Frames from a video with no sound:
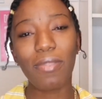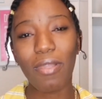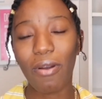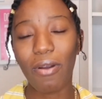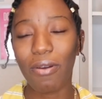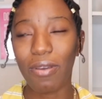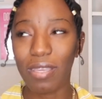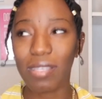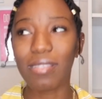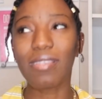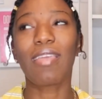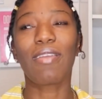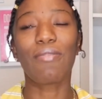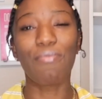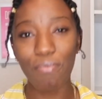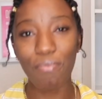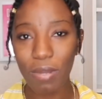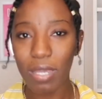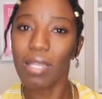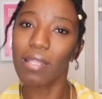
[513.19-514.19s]
No,
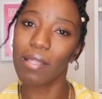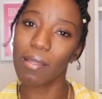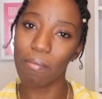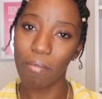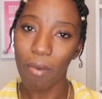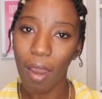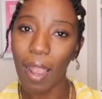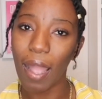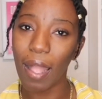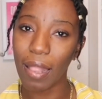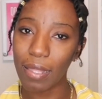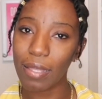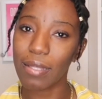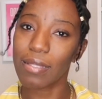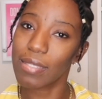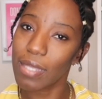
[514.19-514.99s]
it really brawling.